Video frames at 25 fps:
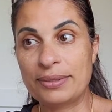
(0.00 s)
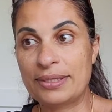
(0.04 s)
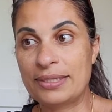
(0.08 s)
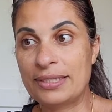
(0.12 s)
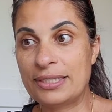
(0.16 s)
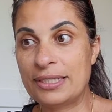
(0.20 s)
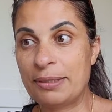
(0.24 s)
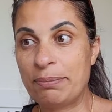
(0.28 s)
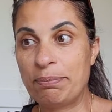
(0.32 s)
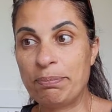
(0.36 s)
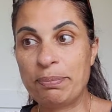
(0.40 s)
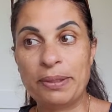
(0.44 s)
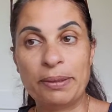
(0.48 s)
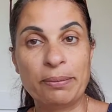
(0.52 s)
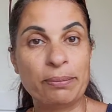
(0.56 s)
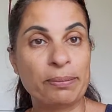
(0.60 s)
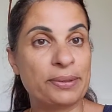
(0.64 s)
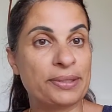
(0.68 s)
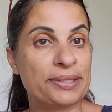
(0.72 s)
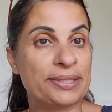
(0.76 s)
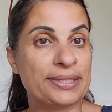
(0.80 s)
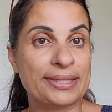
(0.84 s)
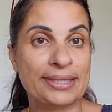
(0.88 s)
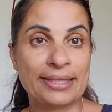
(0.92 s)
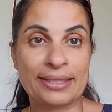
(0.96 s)
Tip
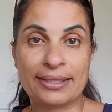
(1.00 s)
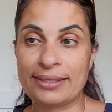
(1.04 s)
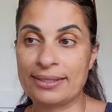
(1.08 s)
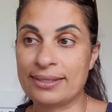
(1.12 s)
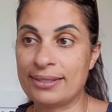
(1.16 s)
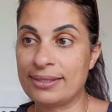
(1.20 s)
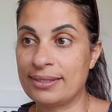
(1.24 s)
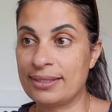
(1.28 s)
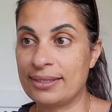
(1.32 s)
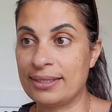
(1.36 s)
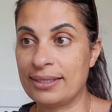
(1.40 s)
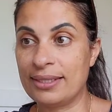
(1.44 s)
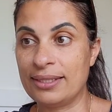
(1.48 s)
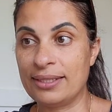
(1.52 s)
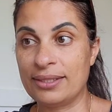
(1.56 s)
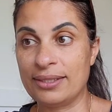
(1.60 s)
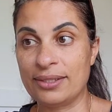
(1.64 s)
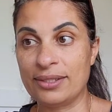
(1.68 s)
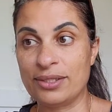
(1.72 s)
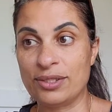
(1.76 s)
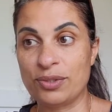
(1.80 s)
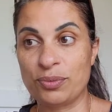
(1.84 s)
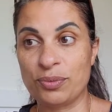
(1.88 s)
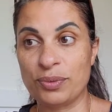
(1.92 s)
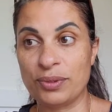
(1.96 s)
number 6
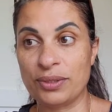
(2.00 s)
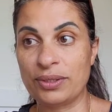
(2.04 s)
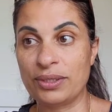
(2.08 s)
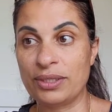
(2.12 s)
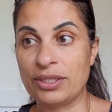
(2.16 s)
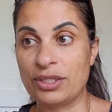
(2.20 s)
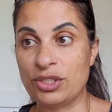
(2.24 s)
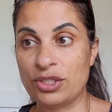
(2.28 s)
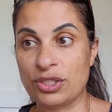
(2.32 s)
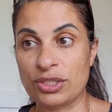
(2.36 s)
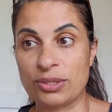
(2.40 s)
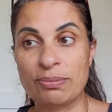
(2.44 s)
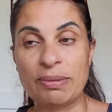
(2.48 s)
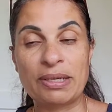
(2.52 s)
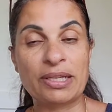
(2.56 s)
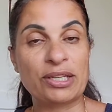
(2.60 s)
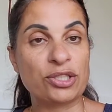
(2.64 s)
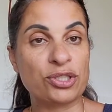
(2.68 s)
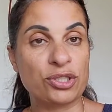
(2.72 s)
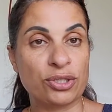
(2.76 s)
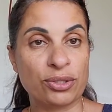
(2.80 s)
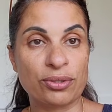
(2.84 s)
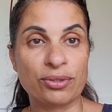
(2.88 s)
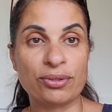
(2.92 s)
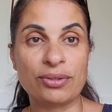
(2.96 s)
is really just make
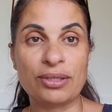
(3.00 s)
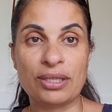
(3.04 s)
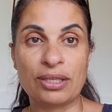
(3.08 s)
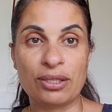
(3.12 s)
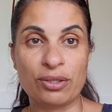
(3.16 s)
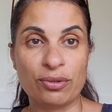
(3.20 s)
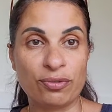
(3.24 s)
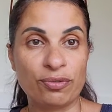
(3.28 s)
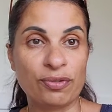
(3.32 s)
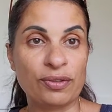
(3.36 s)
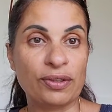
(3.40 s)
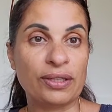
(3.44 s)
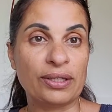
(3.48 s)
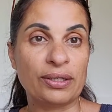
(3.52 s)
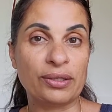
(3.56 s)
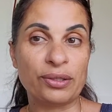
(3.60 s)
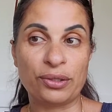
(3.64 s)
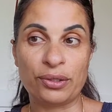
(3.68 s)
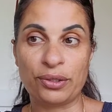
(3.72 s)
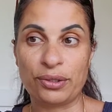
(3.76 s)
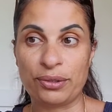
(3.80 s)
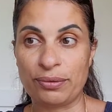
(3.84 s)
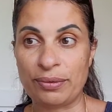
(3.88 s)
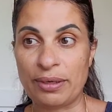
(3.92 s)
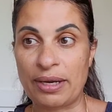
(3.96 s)
sure that you fill out
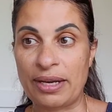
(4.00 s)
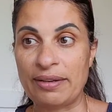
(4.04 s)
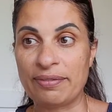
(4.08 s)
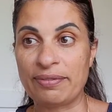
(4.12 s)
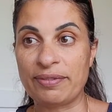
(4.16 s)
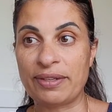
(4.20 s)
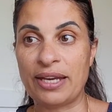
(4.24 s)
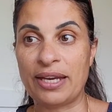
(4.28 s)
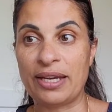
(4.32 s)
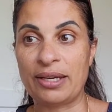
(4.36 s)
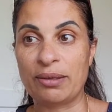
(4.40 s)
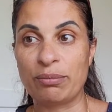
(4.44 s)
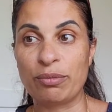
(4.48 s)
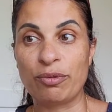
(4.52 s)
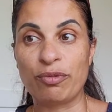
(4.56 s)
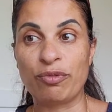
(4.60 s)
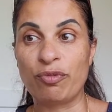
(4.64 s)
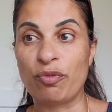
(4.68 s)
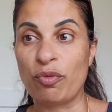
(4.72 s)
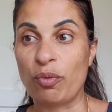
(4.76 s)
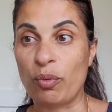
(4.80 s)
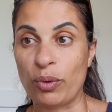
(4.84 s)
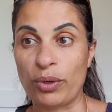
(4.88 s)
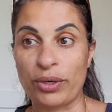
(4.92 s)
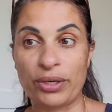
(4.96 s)
your ArriveCAN
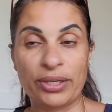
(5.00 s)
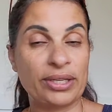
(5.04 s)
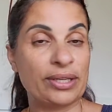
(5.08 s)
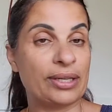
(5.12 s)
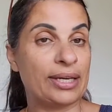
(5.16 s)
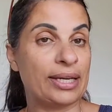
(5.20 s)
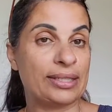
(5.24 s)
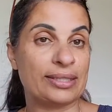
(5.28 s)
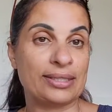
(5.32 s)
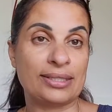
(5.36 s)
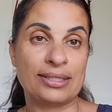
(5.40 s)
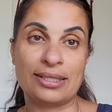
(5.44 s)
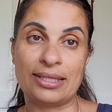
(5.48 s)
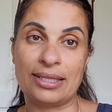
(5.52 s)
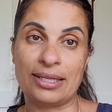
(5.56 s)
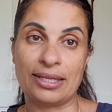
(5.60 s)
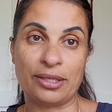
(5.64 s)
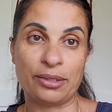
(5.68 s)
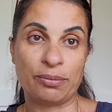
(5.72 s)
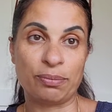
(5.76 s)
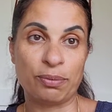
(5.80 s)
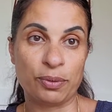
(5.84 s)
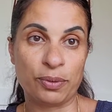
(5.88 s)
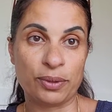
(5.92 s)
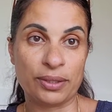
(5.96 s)
before you get to the
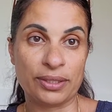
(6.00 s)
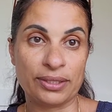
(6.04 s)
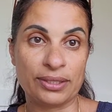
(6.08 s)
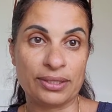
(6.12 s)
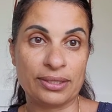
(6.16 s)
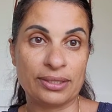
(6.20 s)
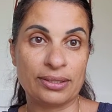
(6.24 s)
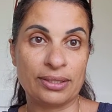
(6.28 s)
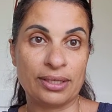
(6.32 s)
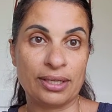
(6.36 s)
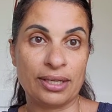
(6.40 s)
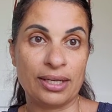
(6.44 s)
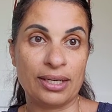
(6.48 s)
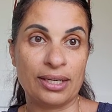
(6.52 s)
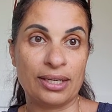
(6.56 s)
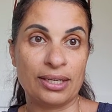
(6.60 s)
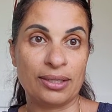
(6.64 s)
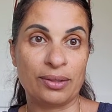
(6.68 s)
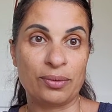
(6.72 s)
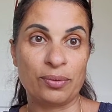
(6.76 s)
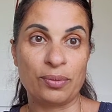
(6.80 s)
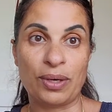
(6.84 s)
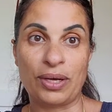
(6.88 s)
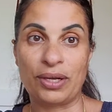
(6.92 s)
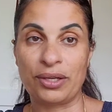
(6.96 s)
airport
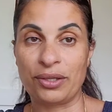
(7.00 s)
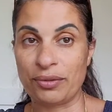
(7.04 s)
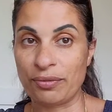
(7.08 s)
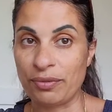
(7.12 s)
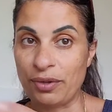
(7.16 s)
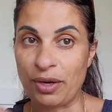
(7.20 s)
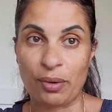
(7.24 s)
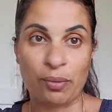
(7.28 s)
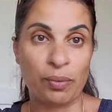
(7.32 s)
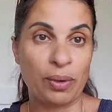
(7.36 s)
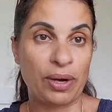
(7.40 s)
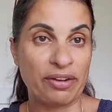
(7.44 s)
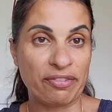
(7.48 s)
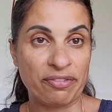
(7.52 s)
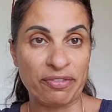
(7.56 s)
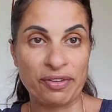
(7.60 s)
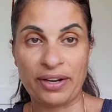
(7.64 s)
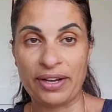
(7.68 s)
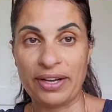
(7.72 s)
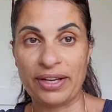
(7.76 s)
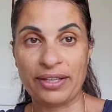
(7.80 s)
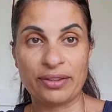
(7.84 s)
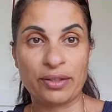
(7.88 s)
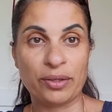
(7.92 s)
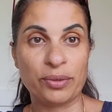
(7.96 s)
while you've got
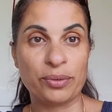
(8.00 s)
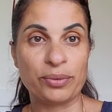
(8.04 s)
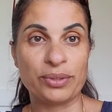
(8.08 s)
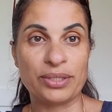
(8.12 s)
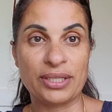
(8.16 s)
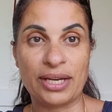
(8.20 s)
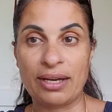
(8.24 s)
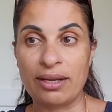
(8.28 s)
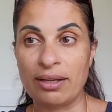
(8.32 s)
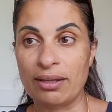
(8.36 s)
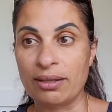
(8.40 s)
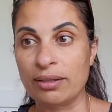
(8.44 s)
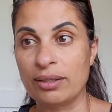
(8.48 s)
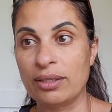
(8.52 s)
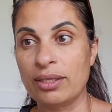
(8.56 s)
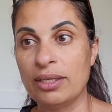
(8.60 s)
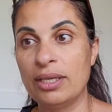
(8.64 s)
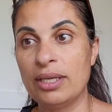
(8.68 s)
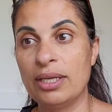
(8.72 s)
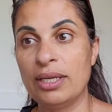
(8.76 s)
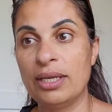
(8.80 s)
Wi-Fi at the hotel.